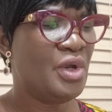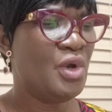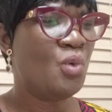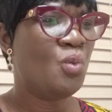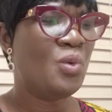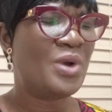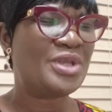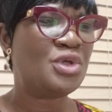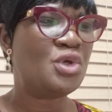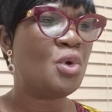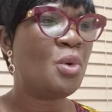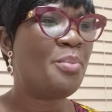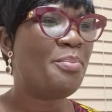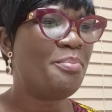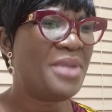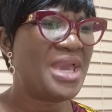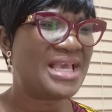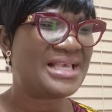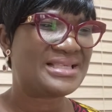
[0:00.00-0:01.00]
When you
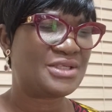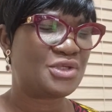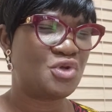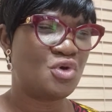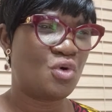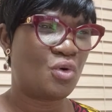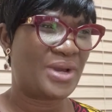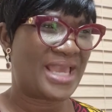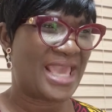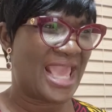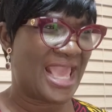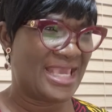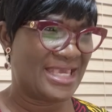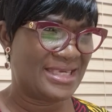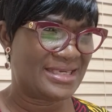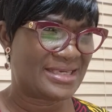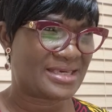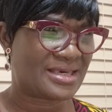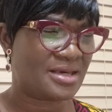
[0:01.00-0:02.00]
mix your
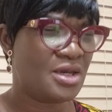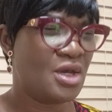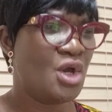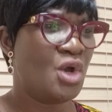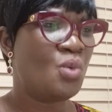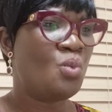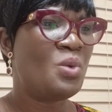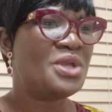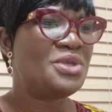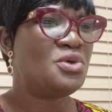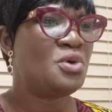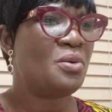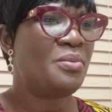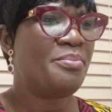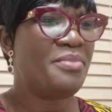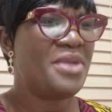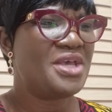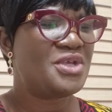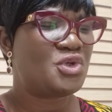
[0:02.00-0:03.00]
cake, when you
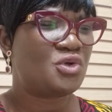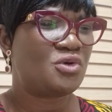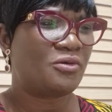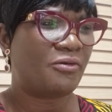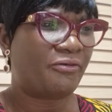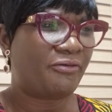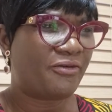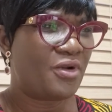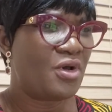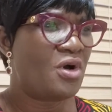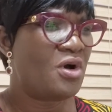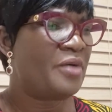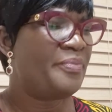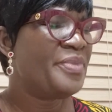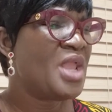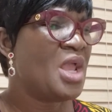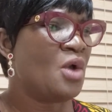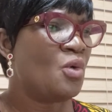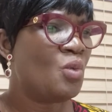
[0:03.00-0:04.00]
mix your flour,
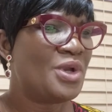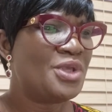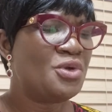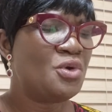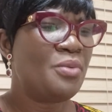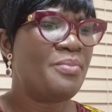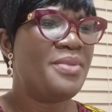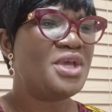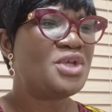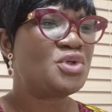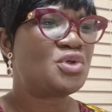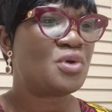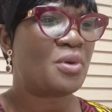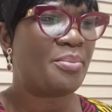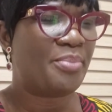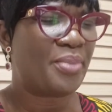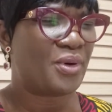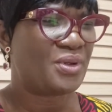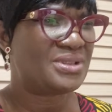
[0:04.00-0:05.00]
when you mix your
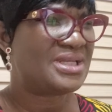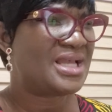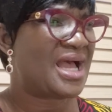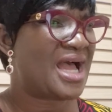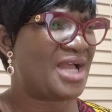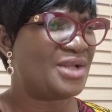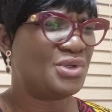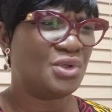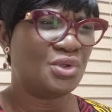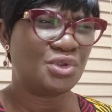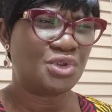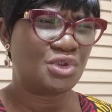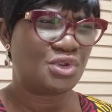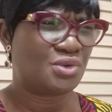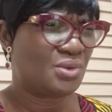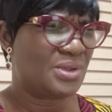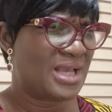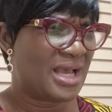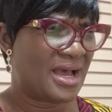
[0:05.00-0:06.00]
butter and your
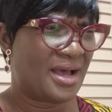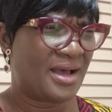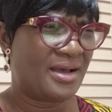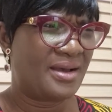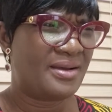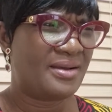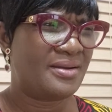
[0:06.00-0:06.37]
sugar,